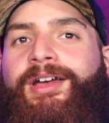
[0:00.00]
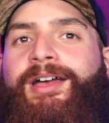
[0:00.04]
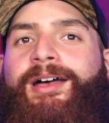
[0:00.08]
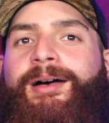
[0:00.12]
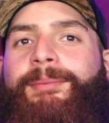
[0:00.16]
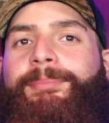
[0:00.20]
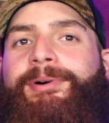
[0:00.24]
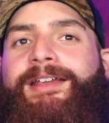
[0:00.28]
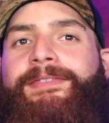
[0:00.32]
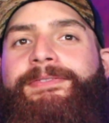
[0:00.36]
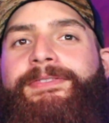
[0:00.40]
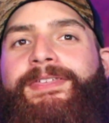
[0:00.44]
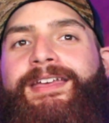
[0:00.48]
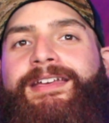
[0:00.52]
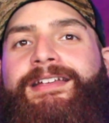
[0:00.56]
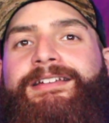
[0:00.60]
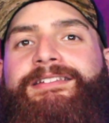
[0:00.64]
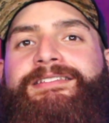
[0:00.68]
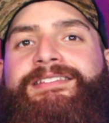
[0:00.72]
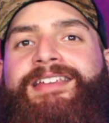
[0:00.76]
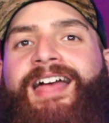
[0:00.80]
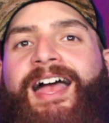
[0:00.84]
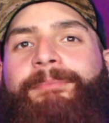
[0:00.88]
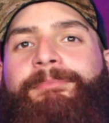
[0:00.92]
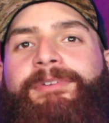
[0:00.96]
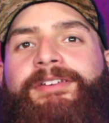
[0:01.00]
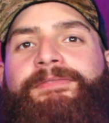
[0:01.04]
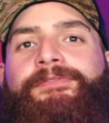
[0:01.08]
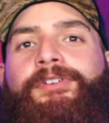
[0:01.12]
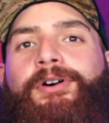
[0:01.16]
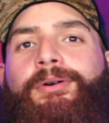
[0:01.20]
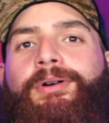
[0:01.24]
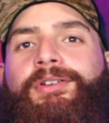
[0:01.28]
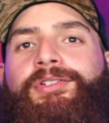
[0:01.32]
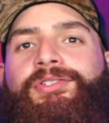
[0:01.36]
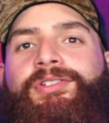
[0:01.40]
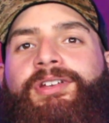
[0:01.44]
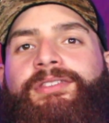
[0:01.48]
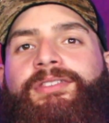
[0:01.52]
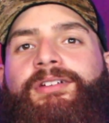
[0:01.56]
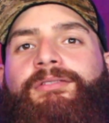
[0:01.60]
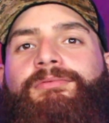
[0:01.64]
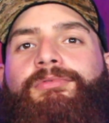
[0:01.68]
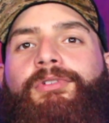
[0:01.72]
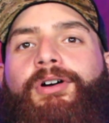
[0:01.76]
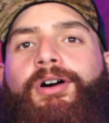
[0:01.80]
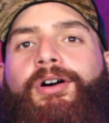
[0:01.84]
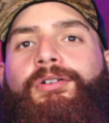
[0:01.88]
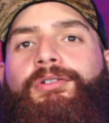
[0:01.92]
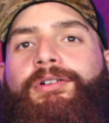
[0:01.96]
But I think it's time we focused on the
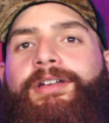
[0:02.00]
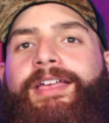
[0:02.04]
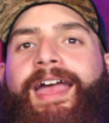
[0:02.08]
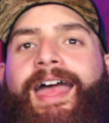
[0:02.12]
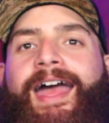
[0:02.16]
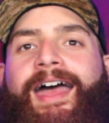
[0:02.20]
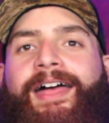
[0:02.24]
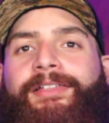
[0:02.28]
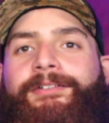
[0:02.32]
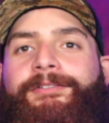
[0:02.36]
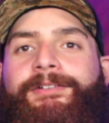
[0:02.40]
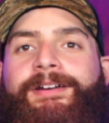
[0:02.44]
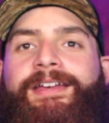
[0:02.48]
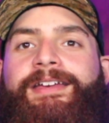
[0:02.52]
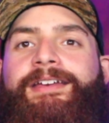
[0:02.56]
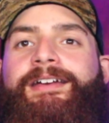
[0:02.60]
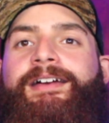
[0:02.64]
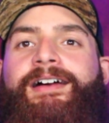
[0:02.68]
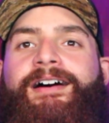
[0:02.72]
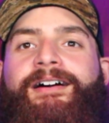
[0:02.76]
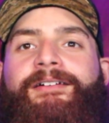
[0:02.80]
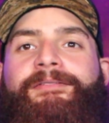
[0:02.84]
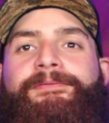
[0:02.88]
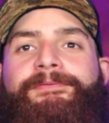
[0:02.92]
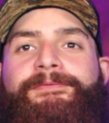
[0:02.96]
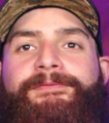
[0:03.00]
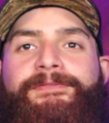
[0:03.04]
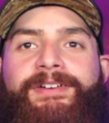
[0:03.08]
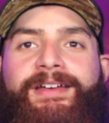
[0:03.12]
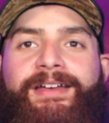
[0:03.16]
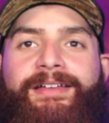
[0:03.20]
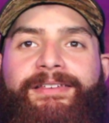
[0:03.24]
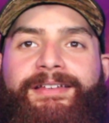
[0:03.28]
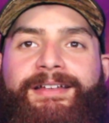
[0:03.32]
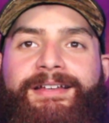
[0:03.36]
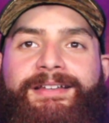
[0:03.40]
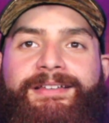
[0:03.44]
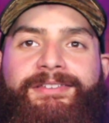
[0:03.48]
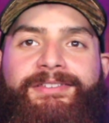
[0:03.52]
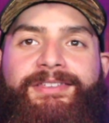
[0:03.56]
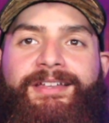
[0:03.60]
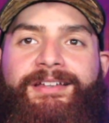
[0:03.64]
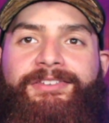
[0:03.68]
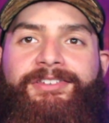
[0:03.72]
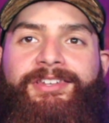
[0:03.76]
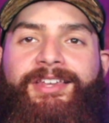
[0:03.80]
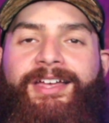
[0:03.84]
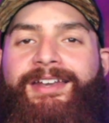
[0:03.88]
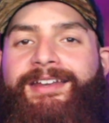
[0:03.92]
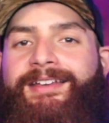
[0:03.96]
rogue gallery of villains
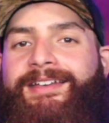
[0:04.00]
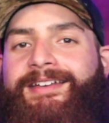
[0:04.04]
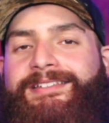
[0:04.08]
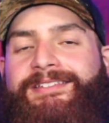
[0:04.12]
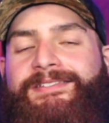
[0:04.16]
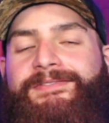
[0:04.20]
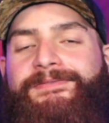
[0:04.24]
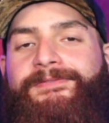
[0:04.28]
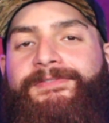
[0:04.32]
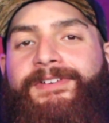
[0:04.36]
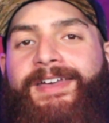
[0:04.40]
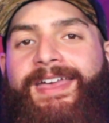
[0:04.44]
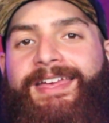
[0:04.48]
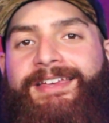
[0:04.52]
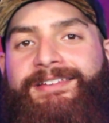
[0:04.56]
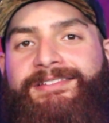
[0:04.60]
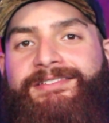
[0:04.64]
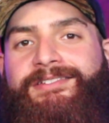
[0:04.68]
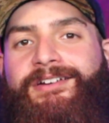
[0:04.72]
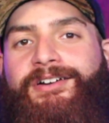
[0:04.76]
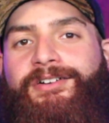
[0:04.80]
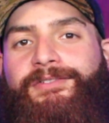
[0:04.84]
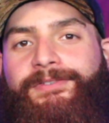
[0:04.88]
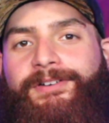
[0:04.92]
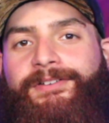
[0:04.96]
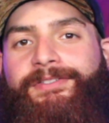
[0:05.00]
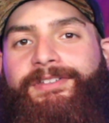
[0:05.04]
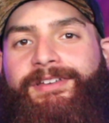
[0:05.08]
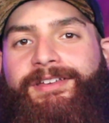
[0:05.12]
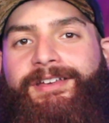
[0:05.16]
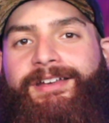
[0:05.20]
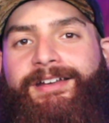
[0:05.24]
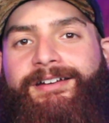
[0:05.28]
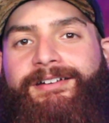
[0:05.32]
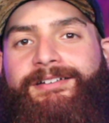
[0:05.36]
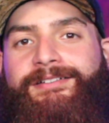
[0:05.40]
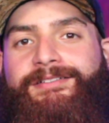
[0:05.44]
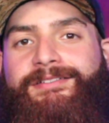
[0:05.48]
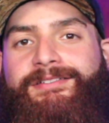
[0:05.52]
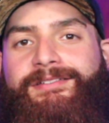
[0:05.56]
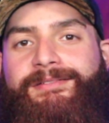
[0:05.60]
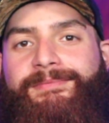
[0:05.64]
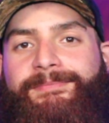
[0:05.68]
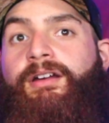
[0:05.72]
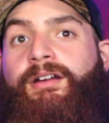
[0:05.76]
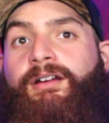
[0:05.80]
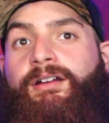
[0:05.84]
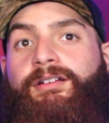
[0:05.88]
that Sonic has faced over the years.